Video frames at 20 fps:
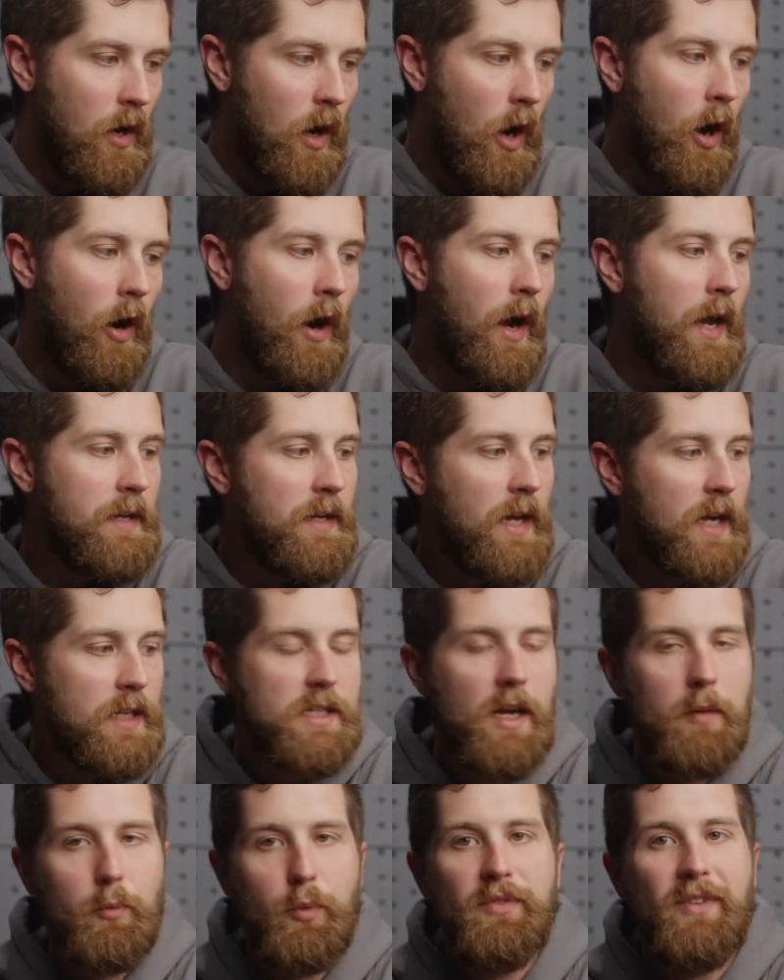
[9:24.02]
All right, next
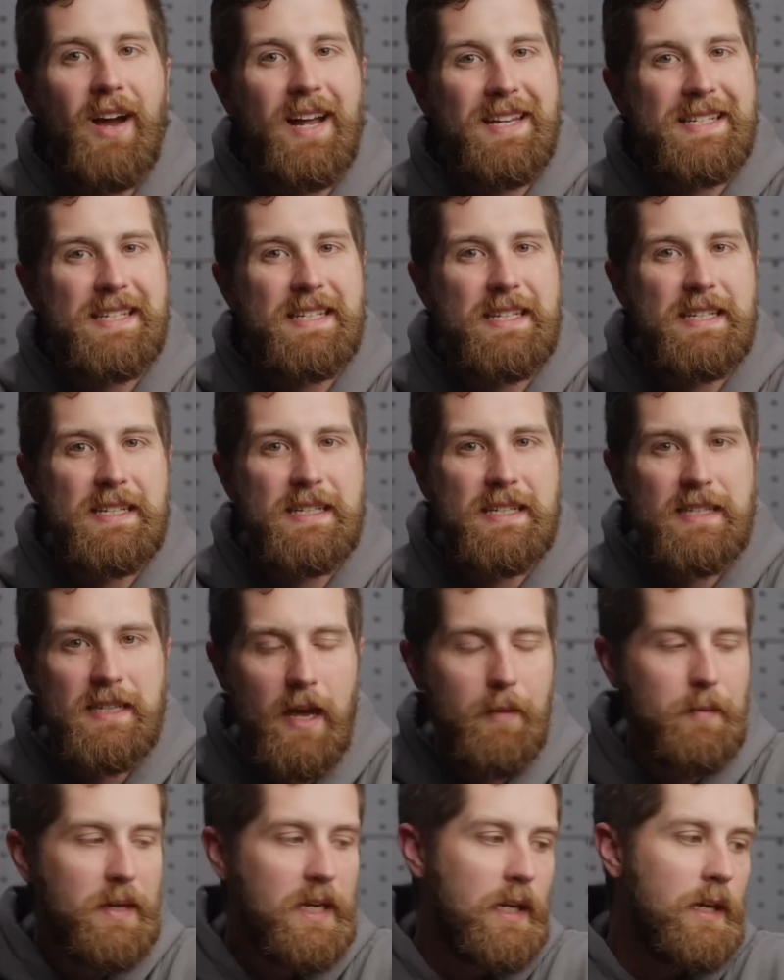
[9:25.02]
up, we've got
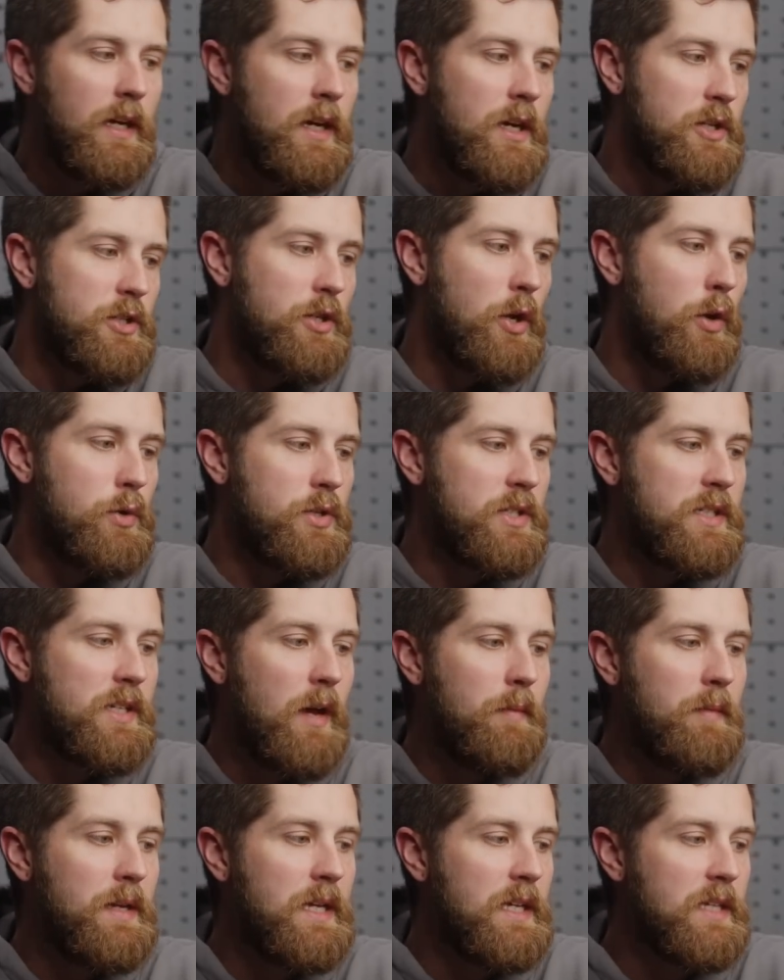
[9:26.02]
STEMI. So
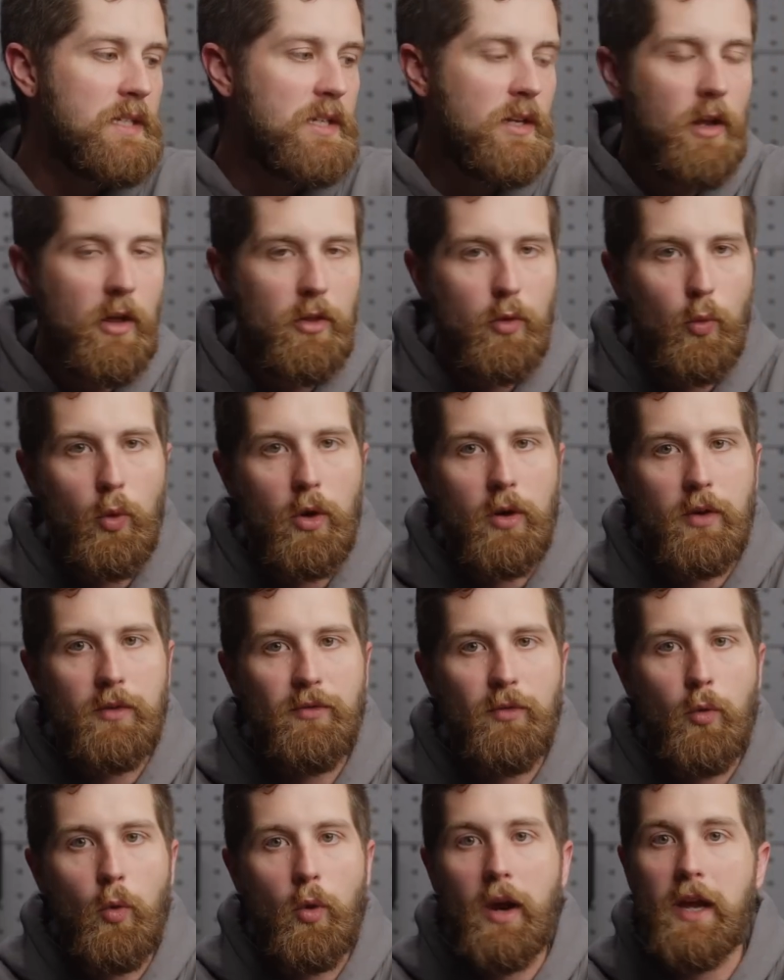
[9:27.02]
STEMI is another word
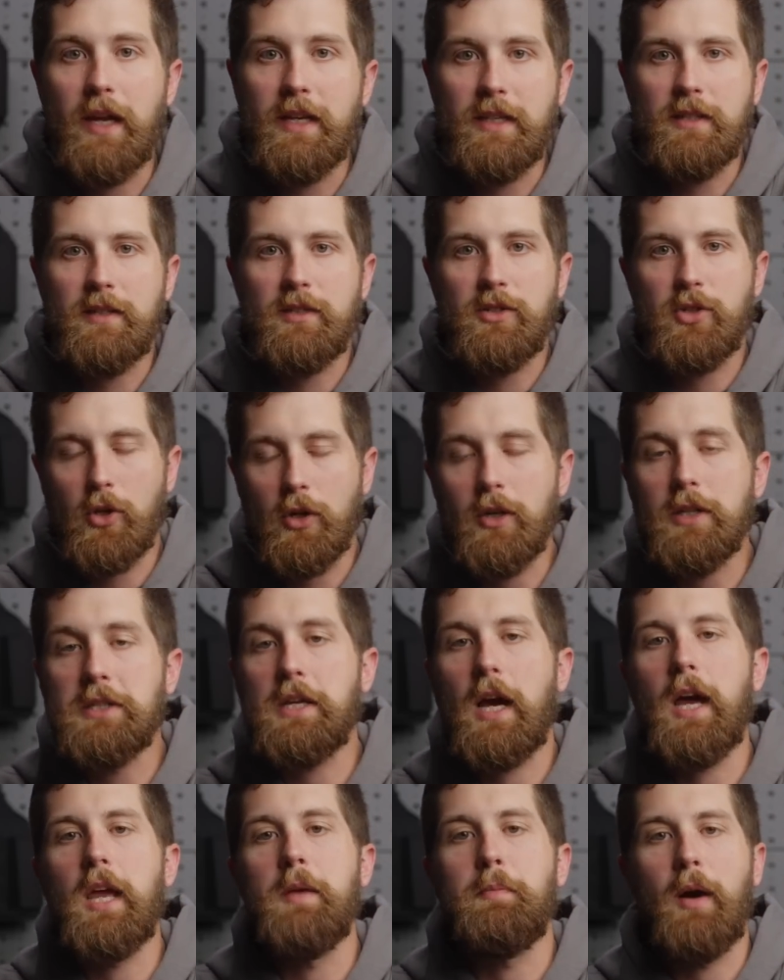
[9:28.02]
for a certain
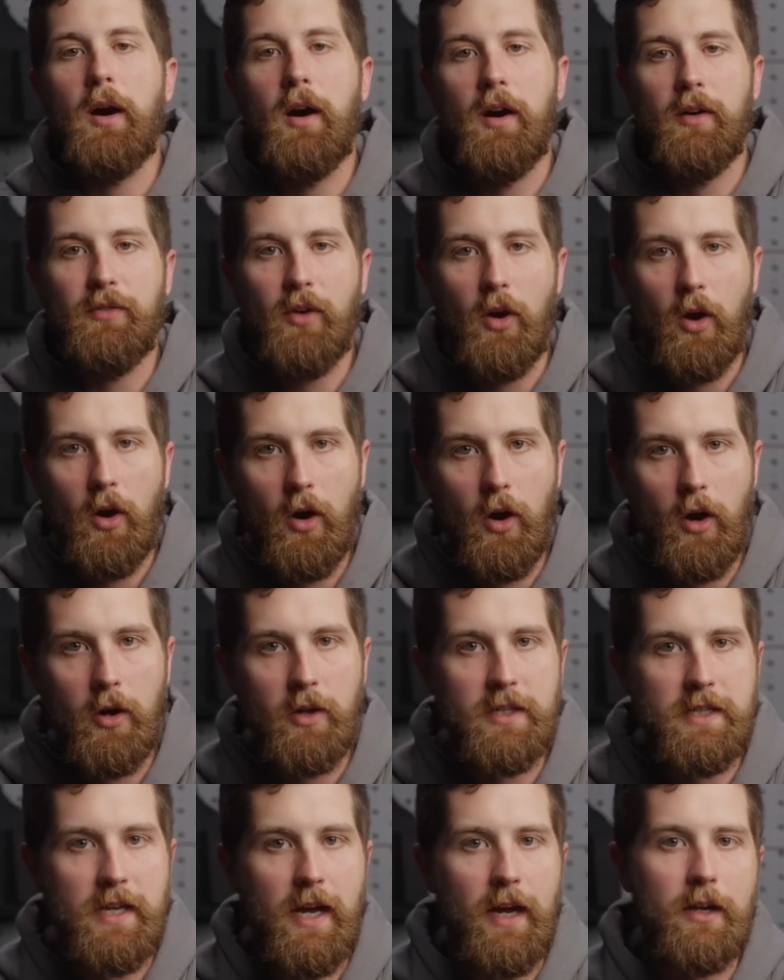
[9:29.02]
type of heart
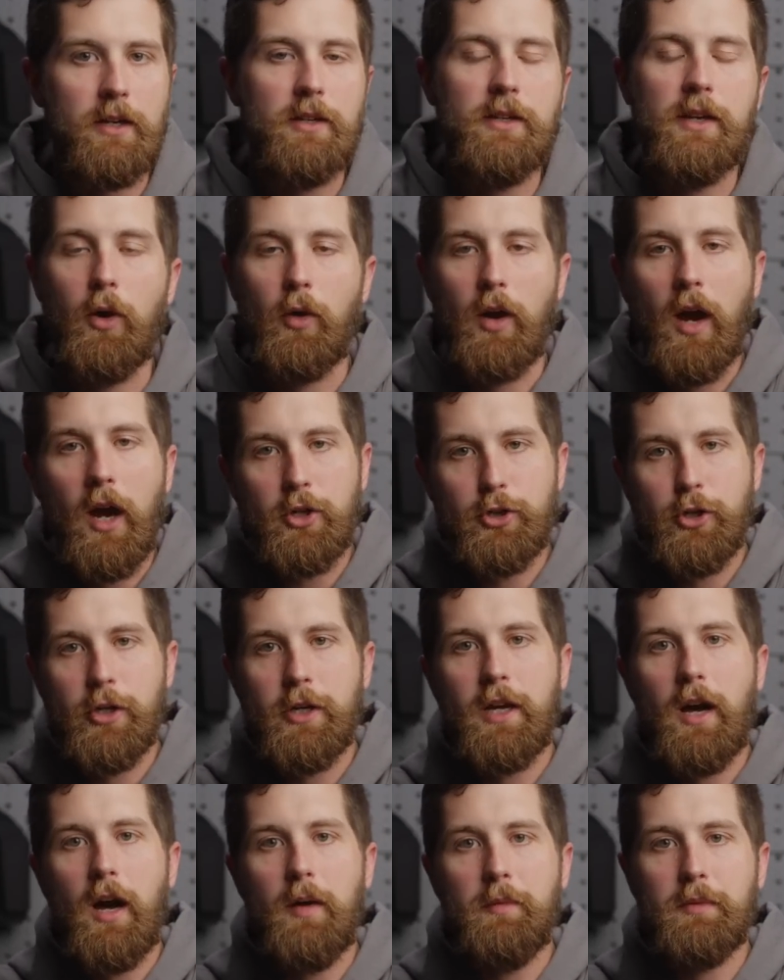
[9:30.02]
attack. Now, contrary
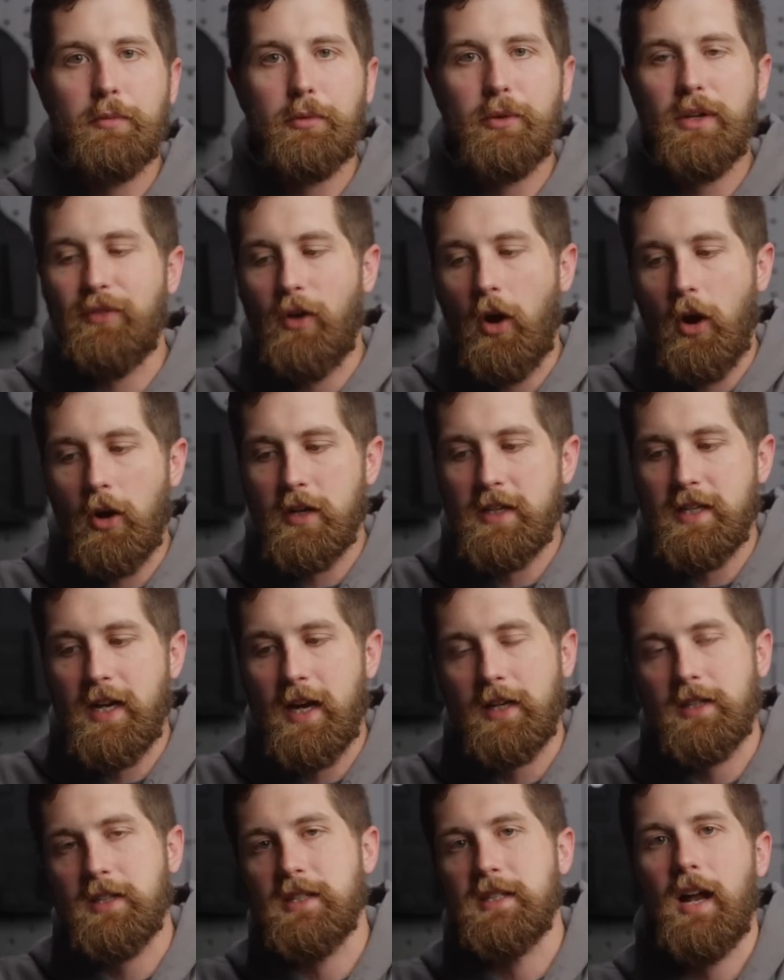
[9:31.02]
to common belief, heart
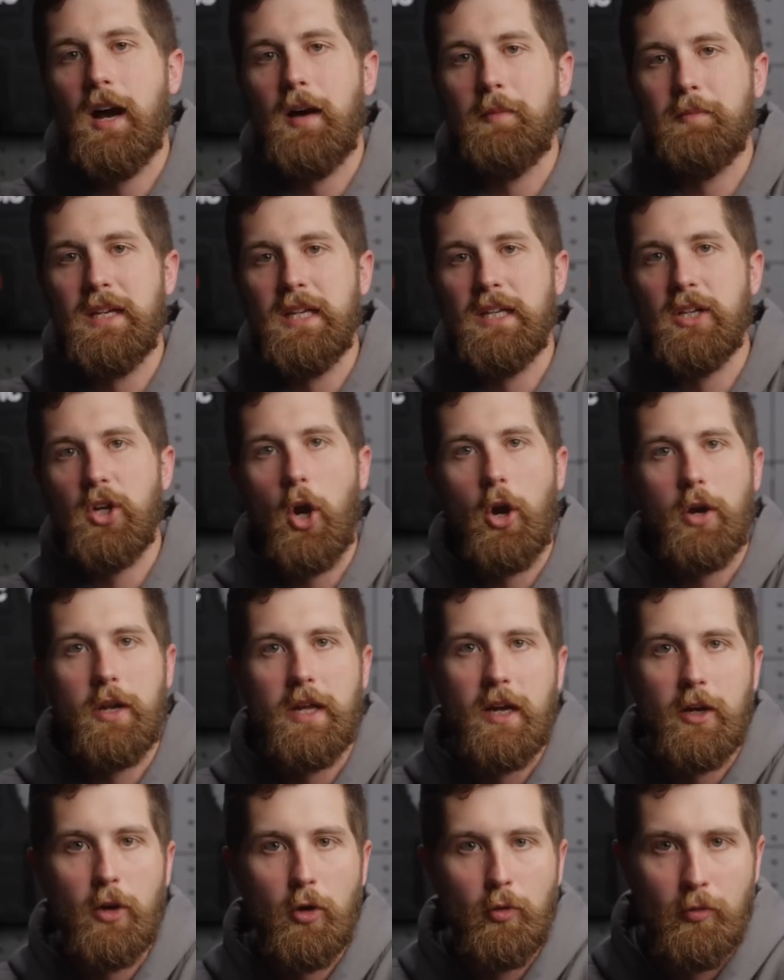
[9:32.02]
attack does not mean
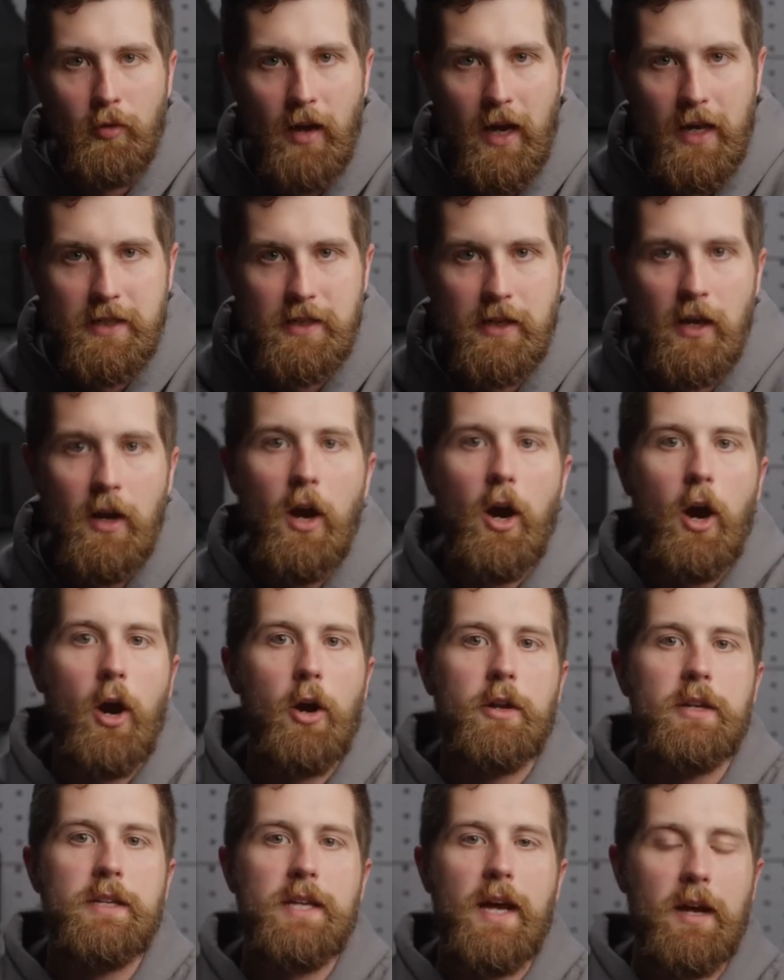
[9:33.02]
cardiac arrest.
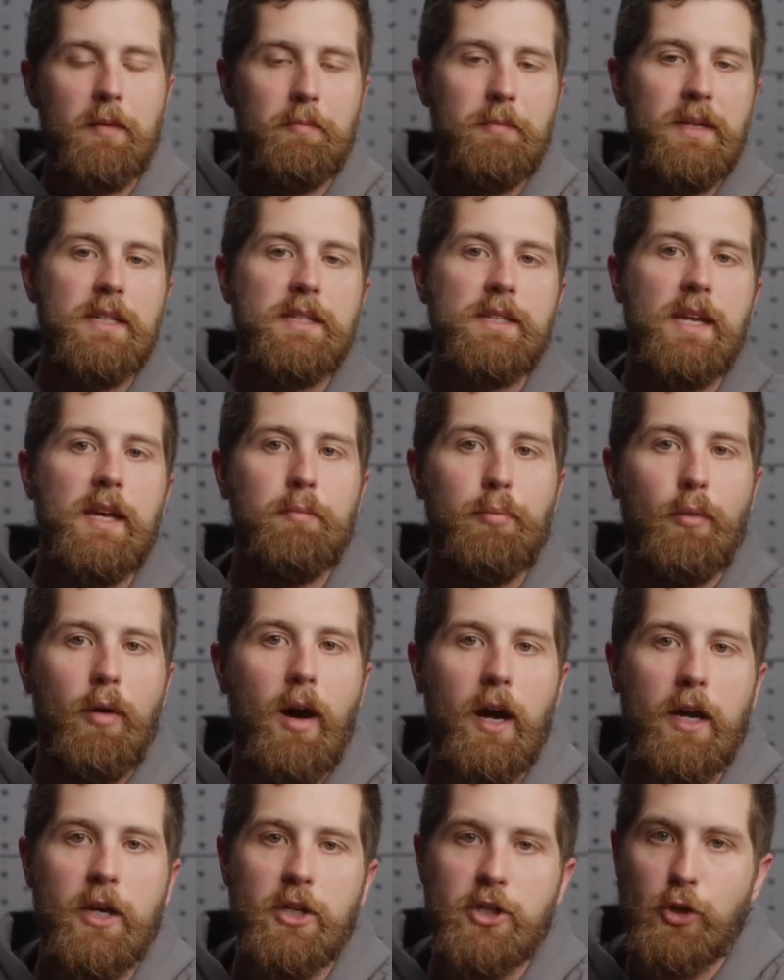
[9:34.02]
Heart attack means a
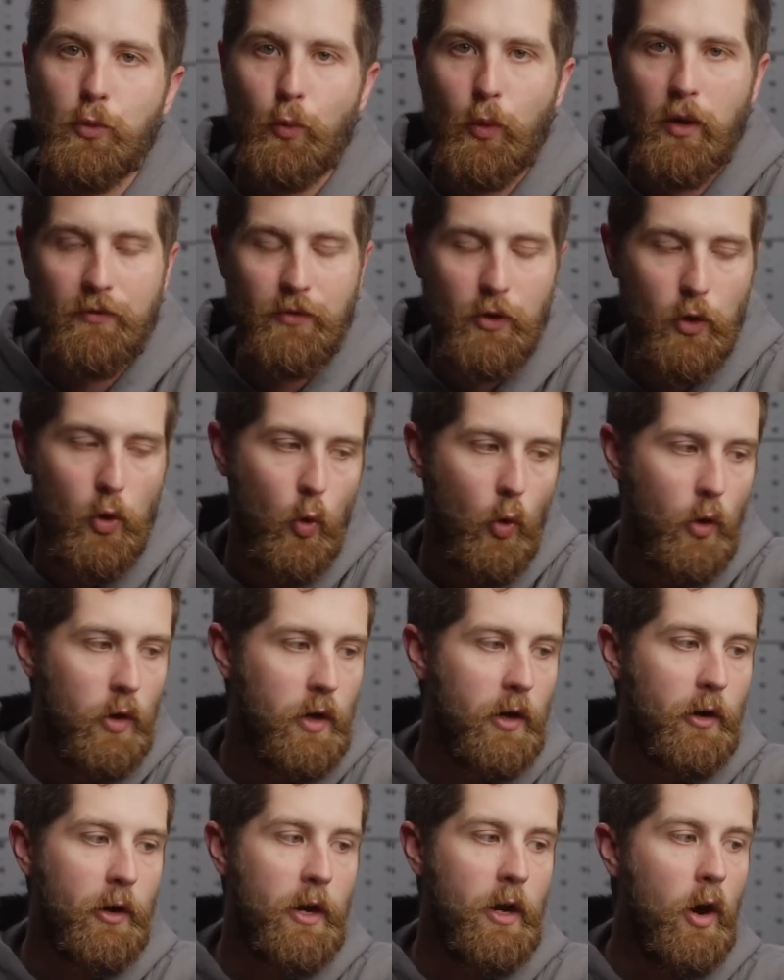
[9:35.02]
blockage in one of your
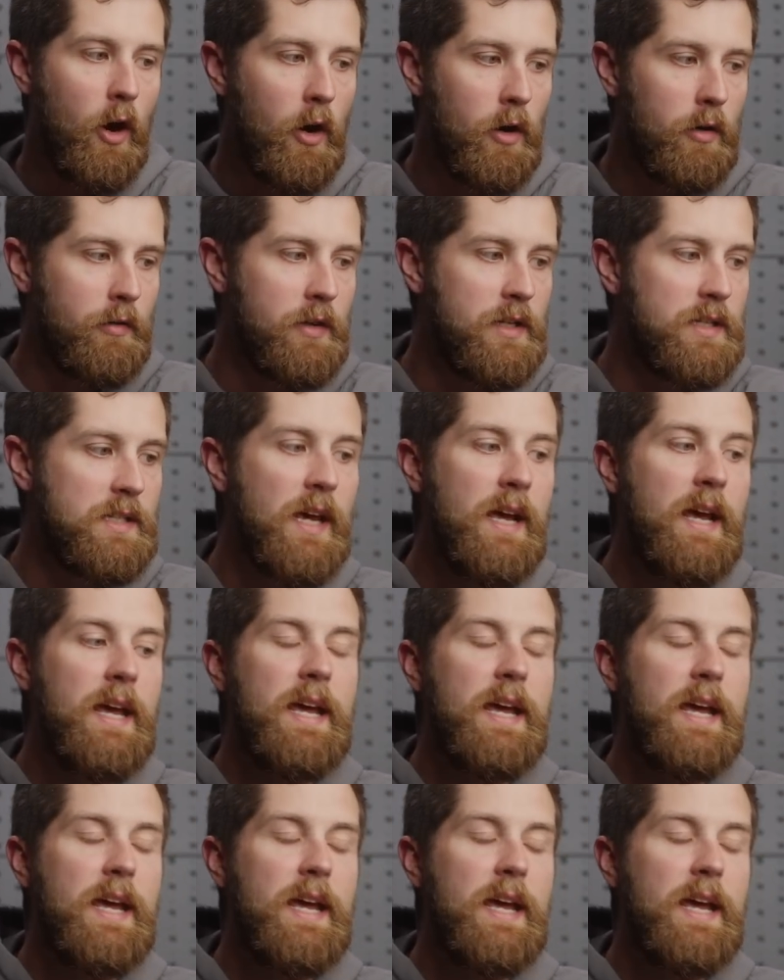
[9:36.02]
coronary arteries.